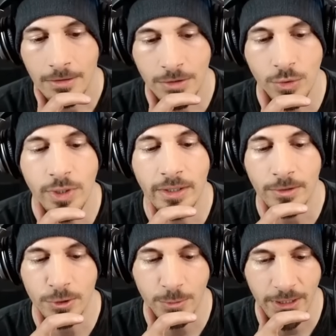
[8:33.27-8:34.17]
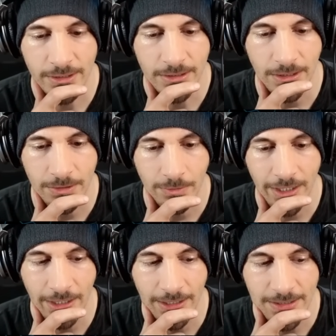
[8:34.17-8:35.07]
Two healers picked on the
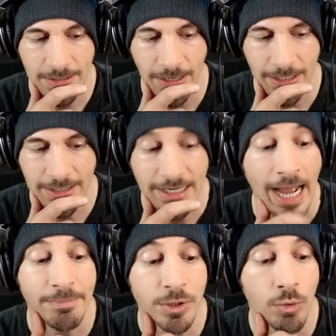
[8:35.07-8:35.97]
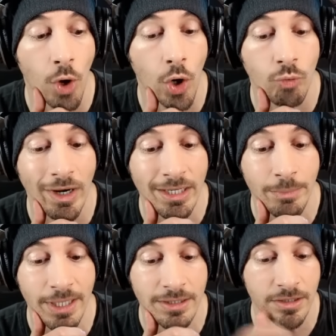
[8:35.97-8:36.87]
right hand side. Gapsoo already
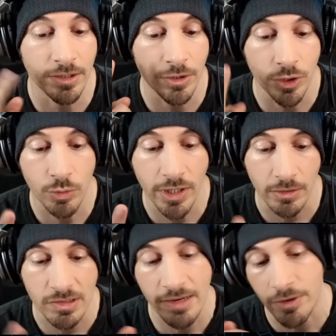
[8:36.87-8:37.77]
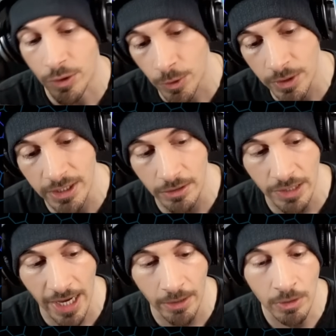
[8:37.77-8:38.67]
picked into the two healers. They have a third healer
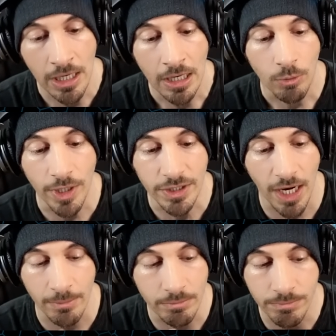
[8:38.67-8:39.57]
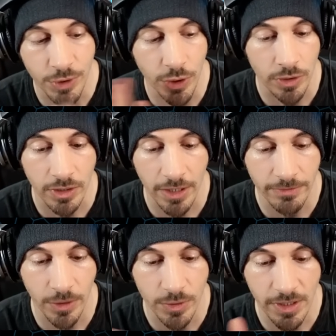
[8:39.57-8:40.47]
now, which I'm sure none
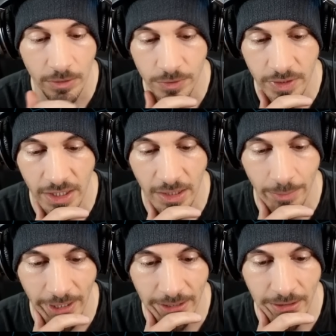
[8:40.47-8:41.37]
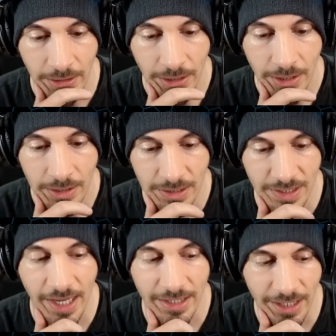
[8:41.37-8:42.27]
of those healers are gonna get banned. Does
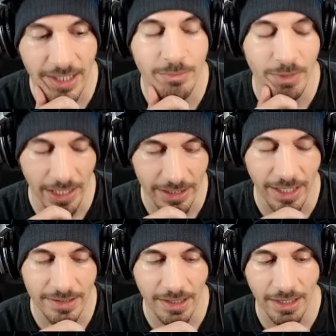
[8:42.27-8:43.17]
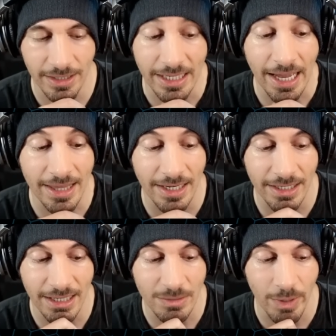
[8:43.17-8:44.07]
the Ethna get? Yeah, the Ethna, the Ethna
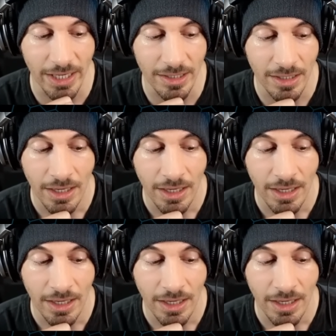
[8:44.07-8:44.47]
gets banned,